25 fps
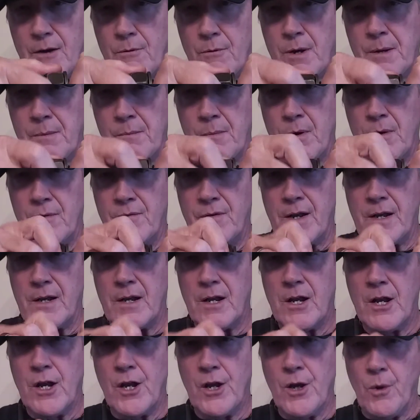remove
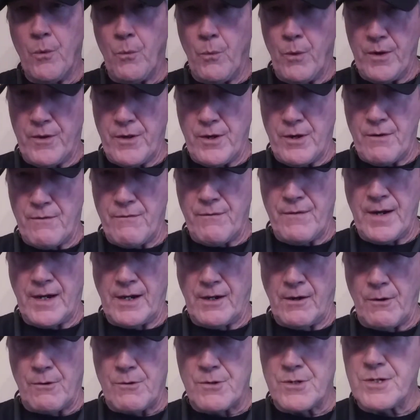it with your
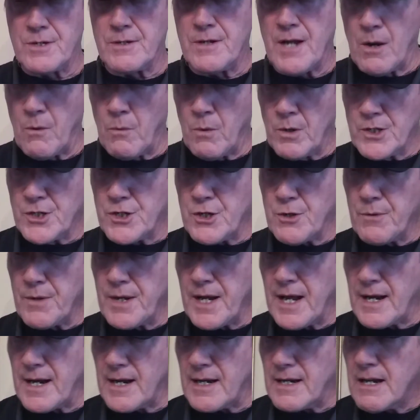fingers. Now, once you
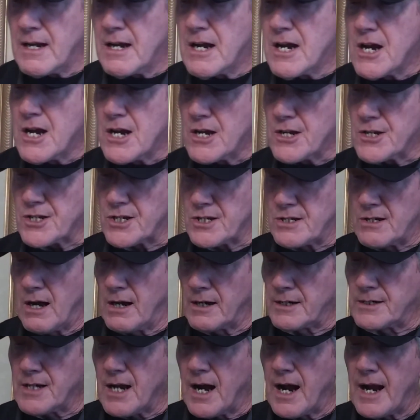get it
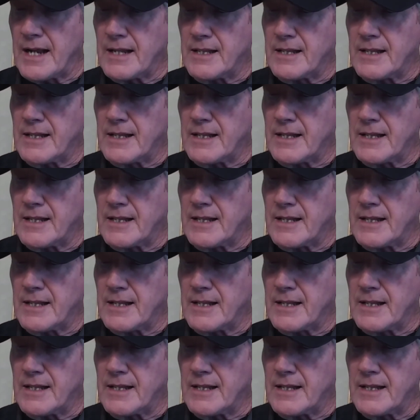snug tight,